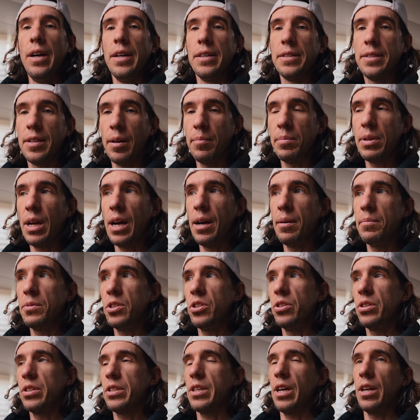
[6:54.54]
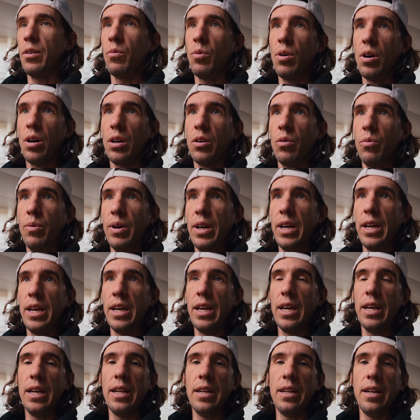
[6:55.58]
Sometimes you just gotta walk
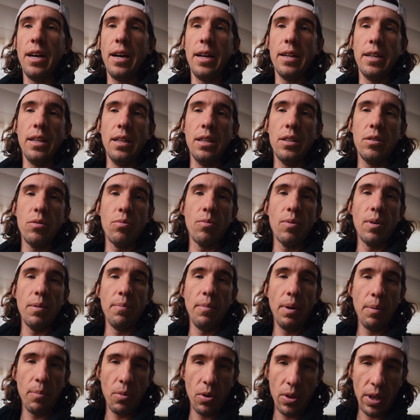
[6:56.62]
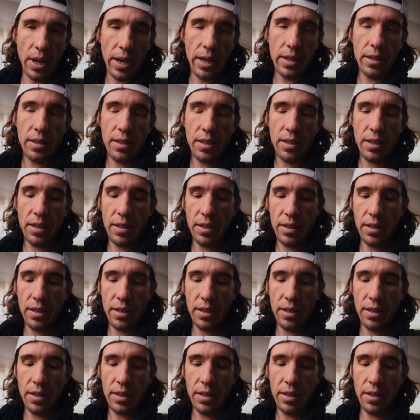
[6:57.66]
away and I need to remember that.